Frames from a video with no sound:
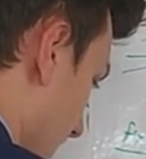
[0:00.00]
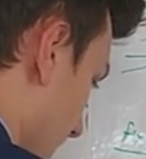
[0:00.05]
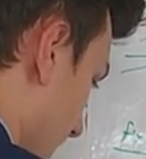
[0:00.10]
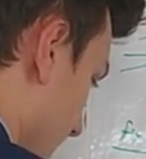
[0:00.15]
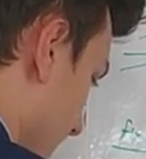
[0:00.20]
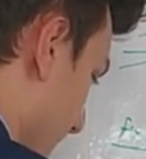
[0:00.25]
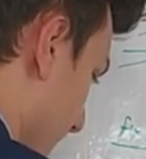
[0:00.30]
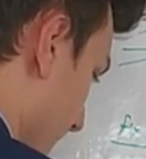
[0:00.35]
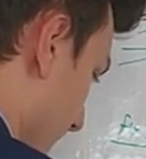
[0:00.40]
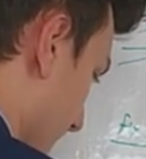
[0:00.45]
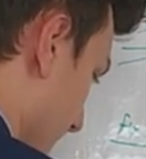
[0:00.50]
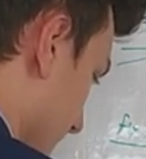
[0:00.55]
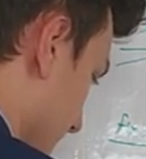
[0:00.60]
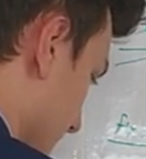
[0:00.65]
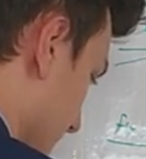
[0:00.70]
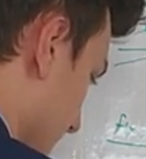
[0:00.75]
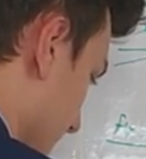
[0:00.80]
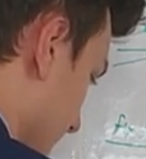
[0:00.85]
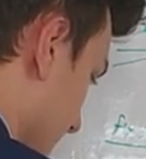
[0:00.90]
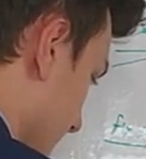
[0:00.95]
f of
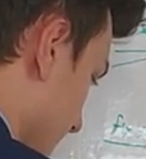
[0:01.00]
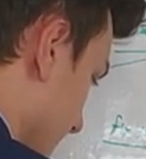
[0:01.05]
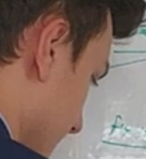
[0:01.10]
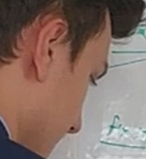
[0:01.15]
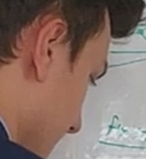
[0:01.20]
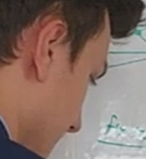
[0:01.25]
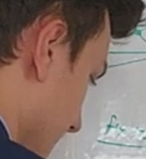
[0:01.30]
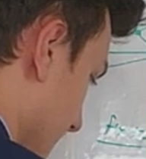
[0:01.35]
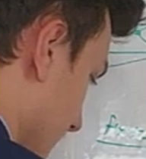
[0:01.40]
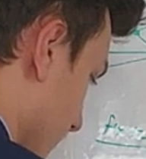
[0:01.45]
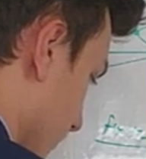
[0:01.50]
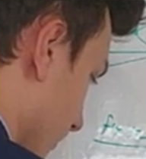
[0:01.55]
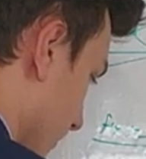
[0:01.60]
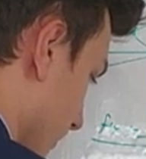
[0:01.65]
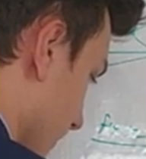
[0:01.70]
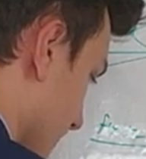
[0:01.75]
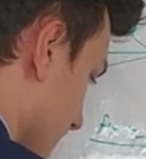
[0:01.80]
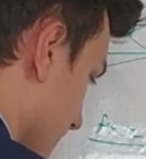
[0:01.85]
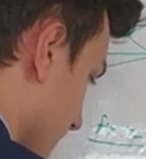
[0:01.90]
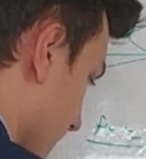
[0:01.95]
x
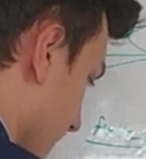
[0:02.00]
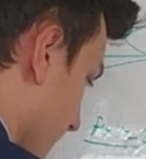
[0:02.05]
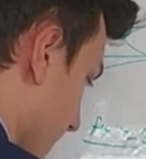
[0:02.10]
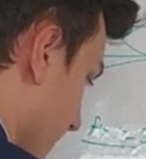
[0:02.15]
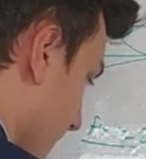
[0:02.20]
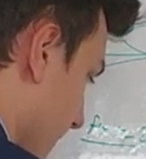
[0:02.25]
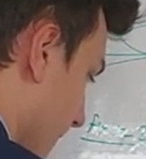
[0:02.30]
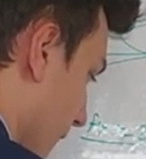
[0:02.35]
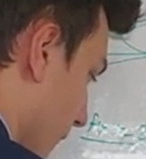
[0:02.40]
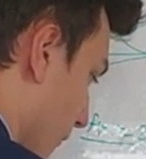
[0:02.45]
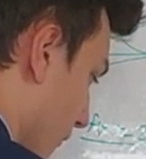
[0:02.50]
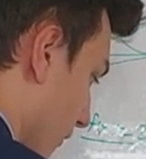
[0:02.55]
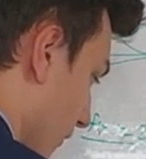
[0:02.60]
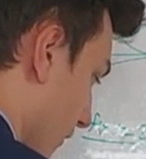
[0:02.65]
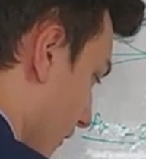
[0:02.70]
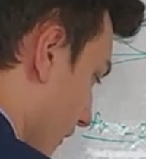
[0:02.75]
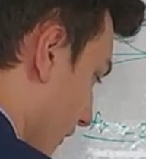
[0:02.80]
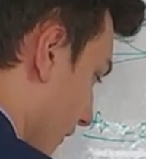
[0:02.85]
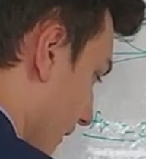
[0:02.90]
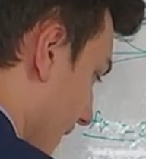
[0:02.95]
equals
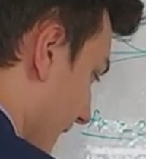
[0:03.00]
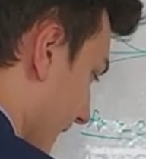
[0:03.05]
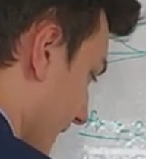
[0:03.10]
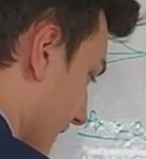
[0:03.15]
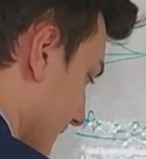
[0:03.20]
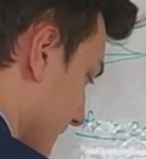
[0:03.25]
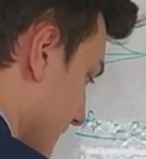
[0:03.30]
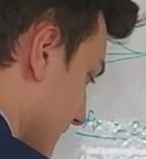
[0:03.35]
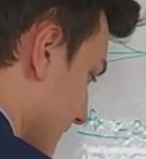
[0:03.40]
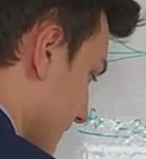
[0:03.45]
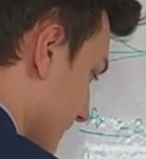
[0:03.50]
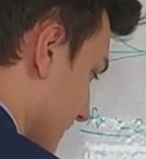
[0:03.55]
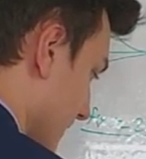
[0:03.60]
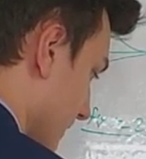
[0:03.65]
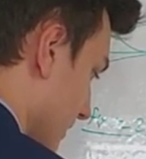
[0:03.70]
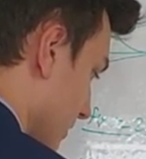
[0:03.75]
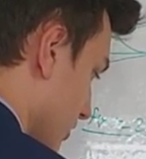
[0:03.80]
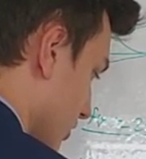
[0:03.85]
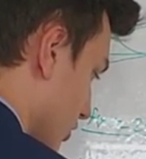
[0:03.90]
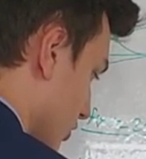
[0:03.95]
4x
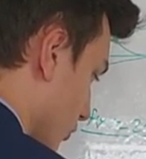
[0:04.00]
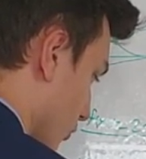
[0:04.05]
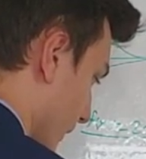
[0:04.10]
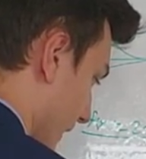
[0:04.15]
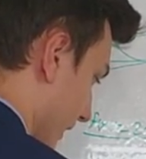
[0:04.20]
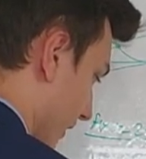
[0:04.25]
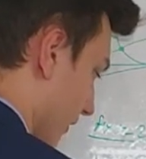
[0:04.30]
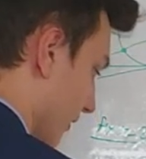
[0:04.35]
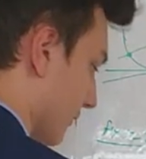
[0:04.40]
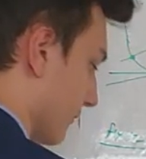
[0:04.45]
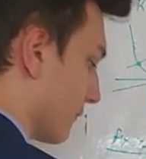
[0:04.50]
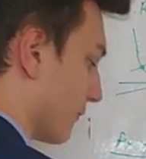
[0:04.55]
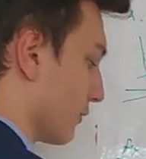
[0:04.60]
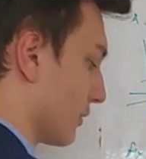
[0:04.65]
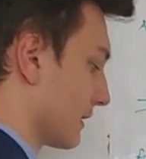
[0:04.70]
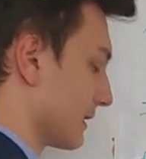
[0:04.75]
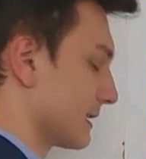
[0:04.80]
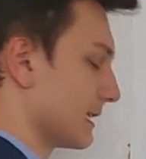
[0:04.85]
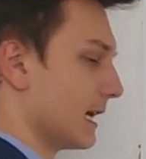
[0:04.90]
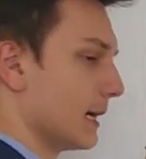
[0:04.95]
squared,
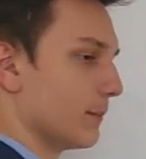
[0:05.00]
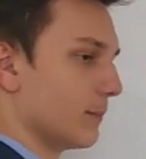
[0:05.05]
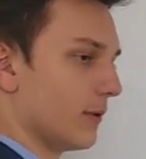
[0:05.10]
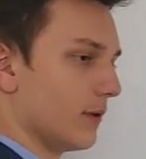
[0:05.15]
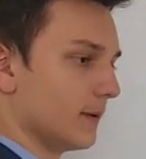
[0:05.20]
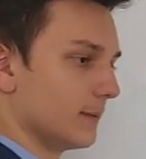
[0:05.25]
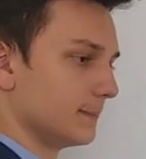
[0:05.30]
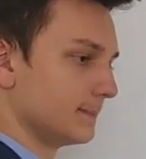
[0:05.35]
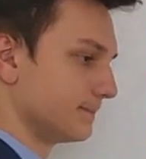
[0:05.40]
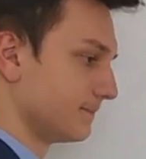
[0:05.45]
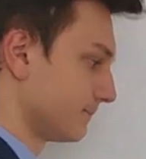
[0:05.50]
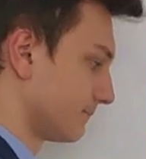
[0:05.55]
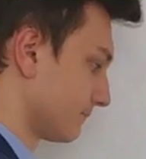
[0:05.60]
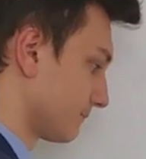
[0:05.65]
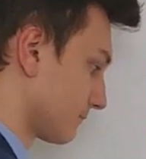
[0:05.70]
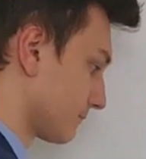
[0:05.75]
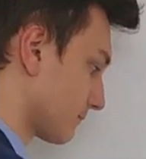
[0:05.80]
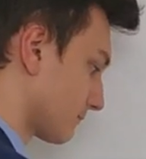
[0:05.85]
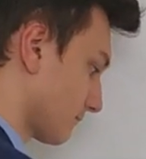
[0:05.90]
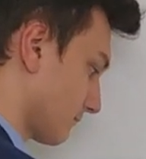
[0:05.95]
for example,
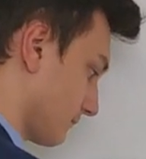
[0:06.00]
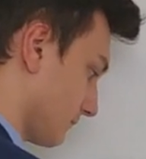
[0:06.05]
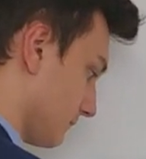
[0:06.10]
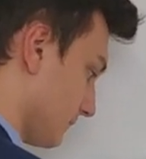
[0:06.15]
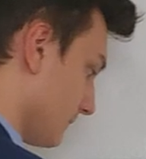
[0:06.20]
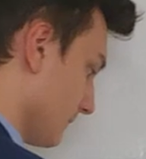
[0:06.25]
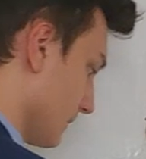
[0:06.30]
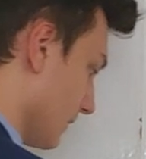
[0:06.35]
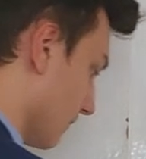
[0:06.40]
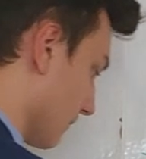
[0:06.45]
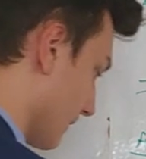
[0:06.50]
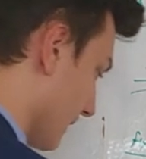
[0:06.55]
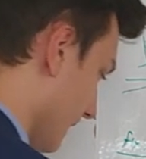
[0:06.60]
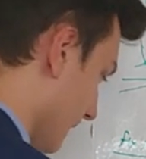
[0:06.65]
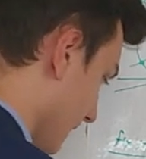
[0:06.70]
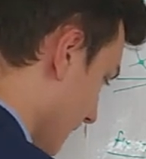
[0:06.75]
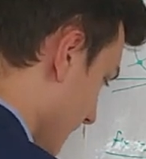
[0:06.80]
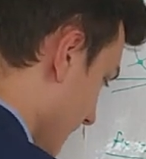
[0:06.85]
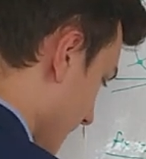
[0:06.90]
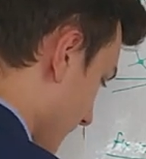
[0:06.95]

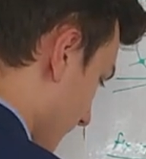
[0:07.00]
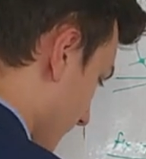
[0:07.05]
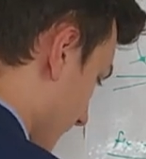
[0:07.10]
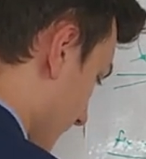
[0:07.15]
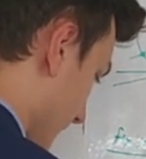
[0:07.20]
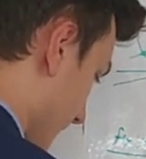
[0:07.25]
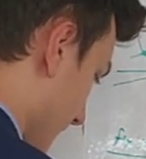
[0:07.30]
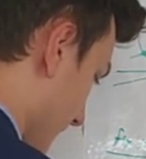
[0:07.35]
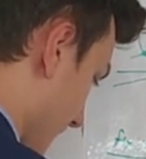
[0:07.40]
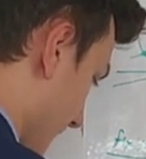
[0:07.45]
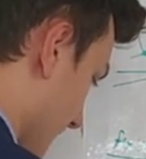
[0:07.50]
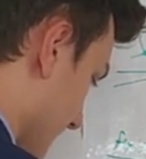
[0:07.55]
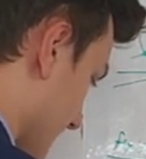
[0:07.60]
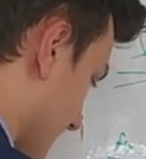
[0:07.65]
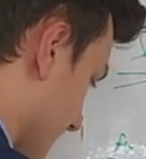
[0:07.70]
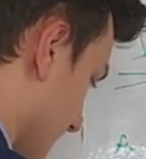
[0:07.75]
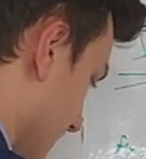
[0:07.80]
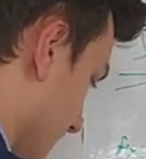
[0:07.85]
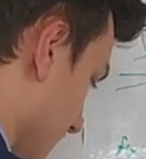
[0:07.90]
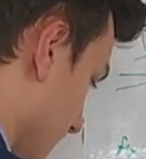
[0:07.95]
okay? And I
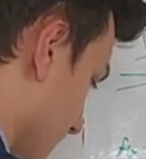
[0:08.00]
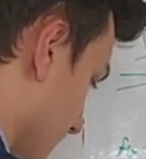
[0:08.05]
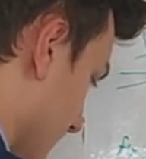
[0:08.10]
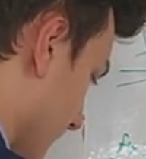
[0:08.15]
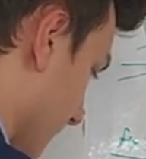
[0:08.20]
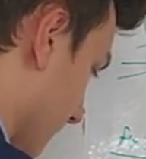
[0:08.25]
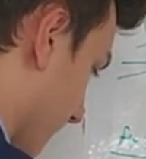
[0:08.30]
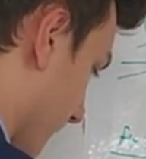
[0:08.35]
asked you to